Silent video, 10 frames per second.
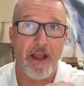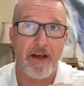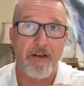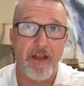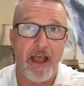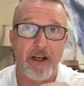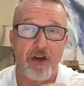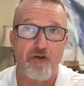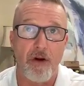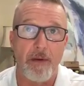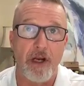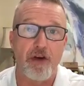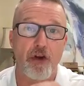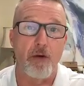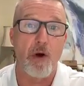that that
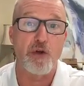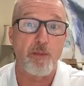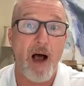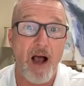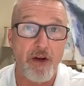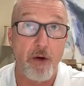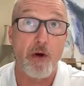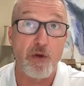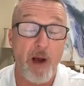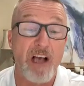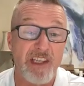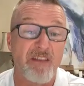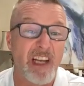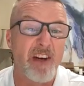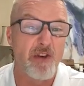contributed to your most po- your most
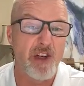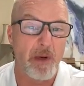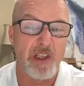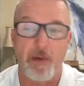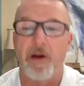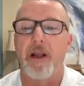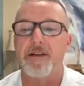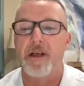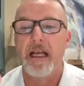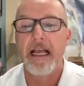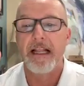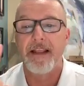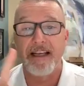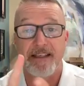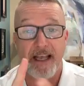positive leadership experience
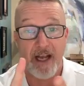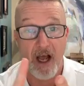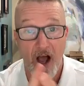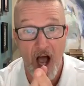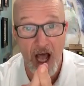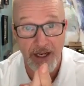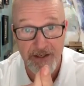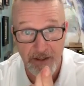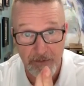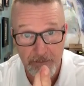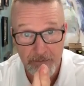they said honest